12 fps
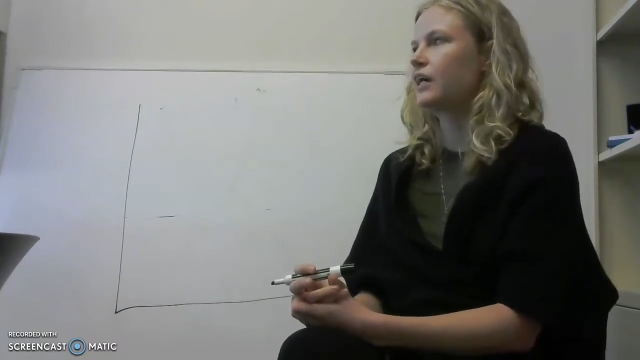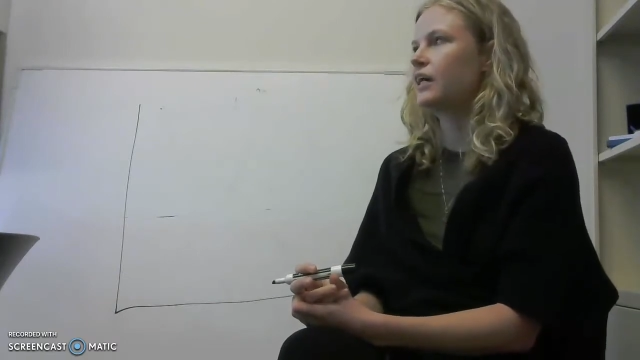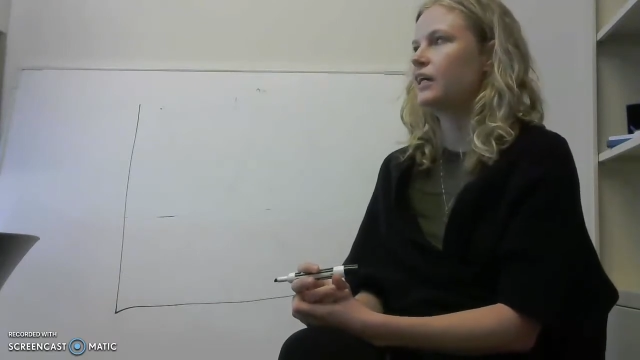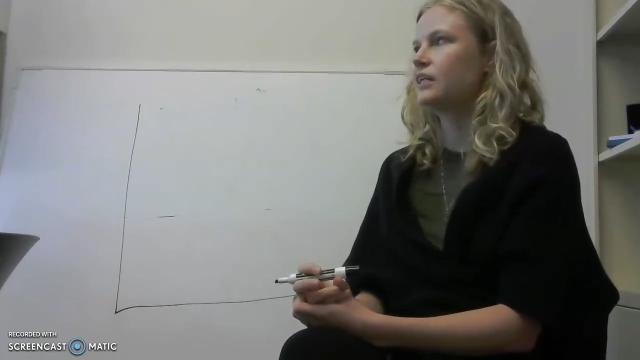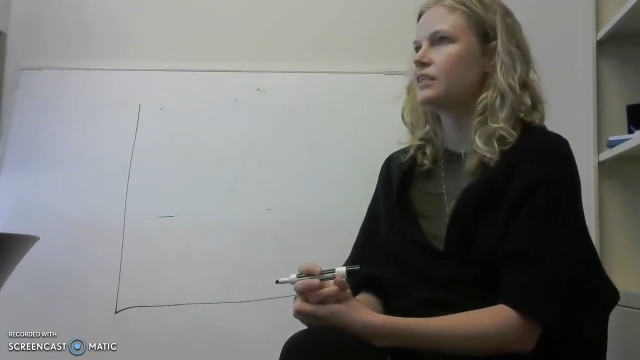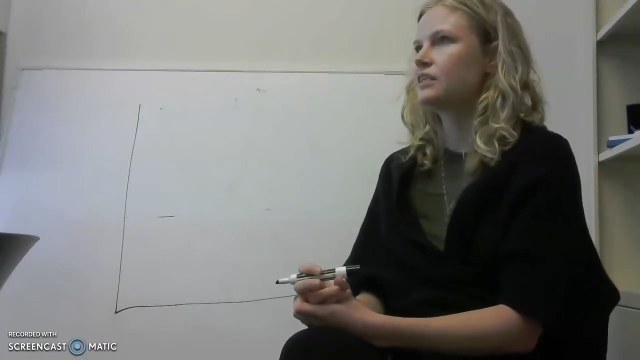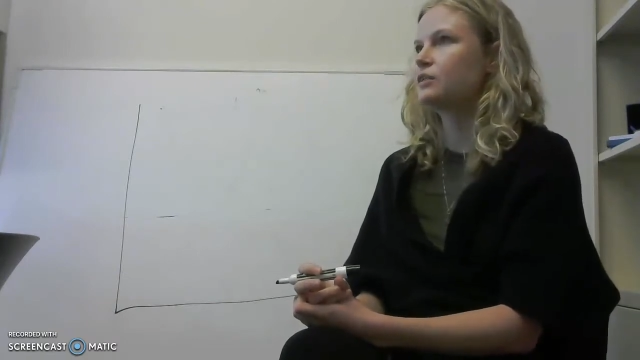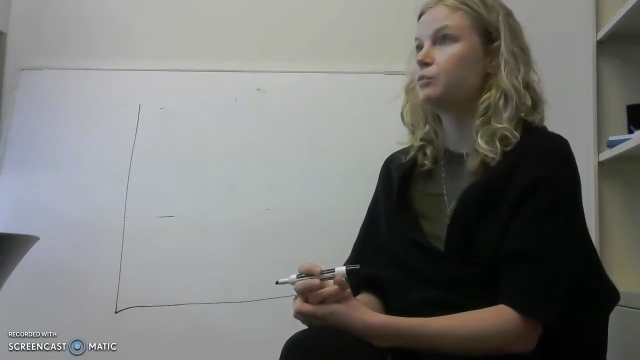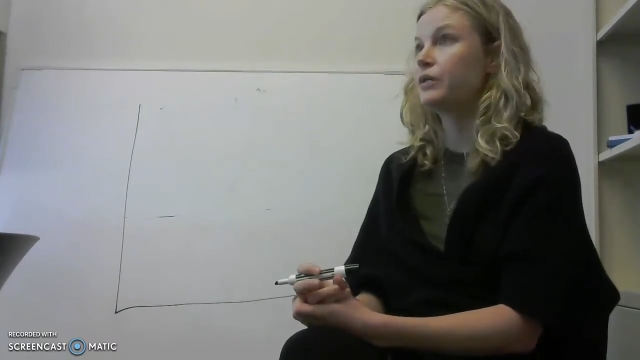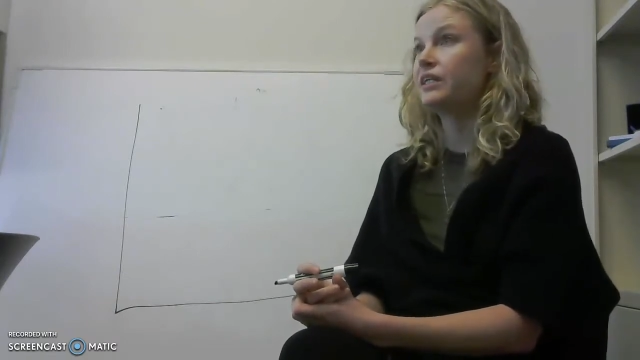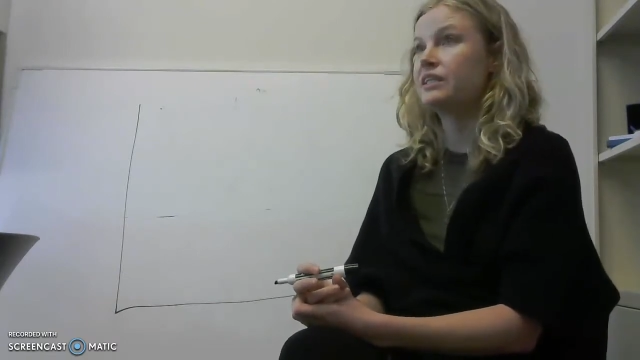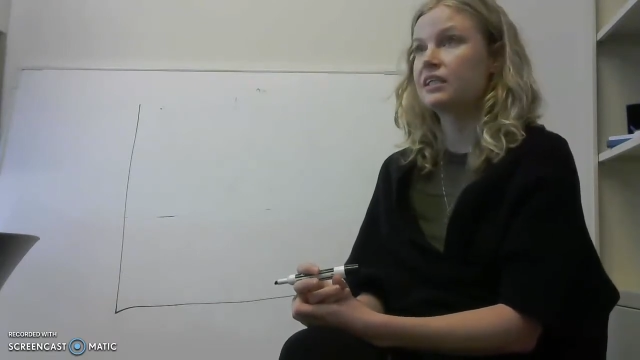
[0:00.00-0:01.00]
and
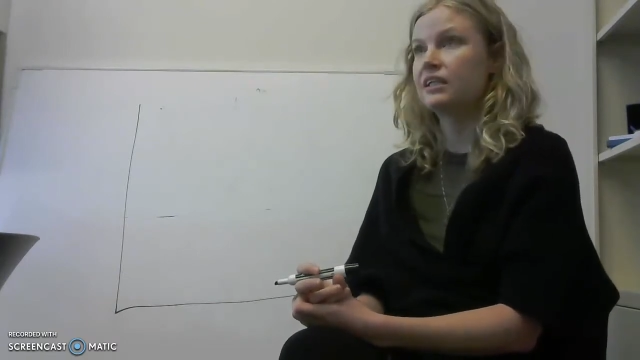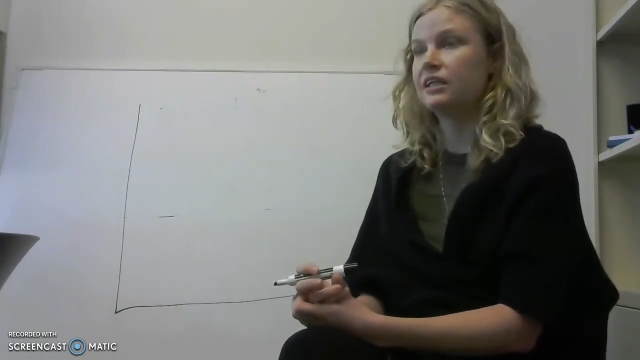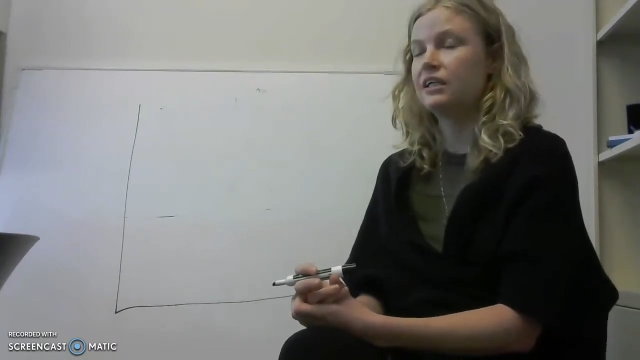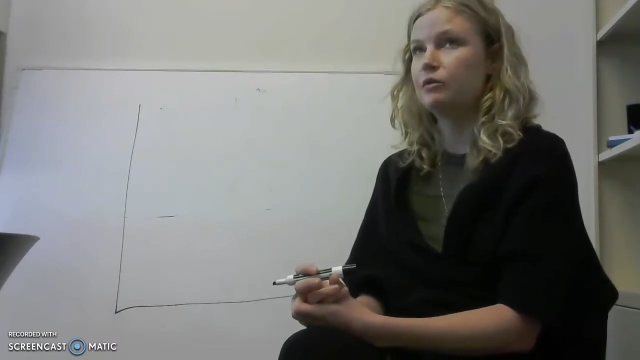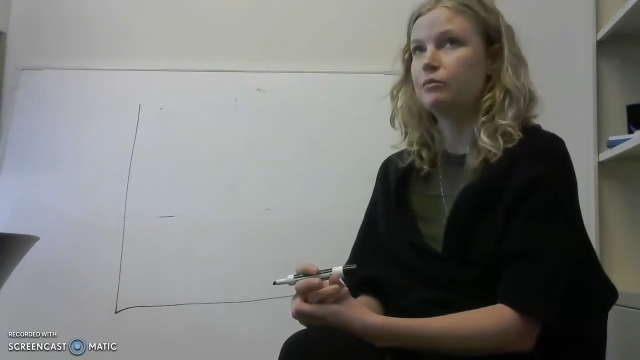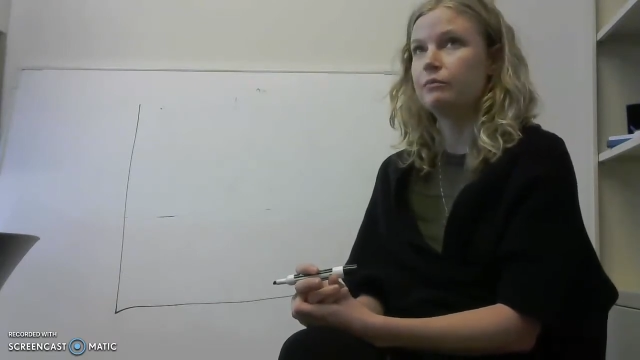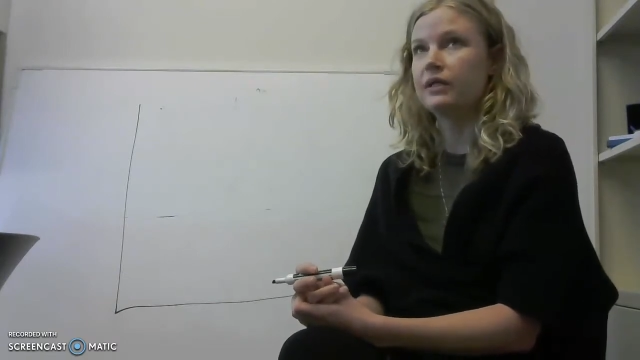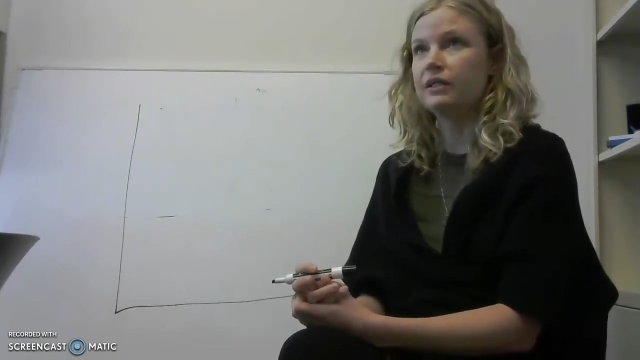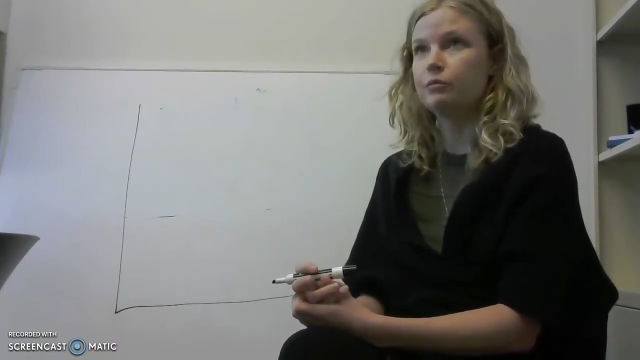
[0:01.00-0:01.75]
basically my